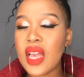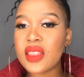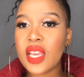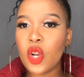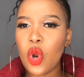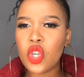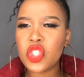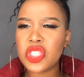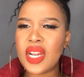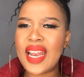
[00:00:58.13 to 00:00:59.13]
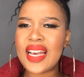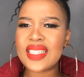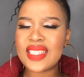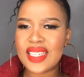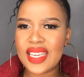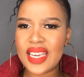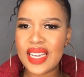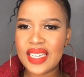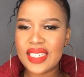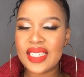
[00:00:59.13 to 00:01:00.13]
they launched last
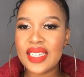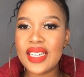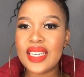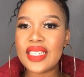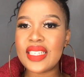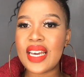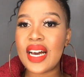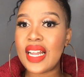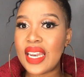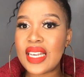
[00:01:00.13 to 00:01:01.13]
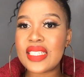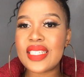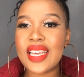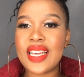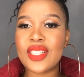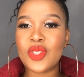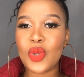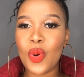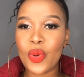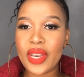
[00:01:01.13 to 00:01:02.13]
year. Yeah, last year.
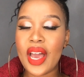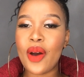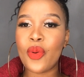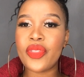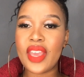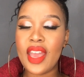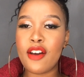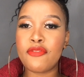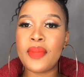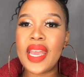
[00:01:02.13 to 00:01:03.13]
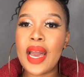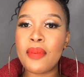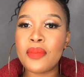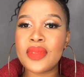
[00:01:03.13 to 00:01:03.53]
So now they have makeup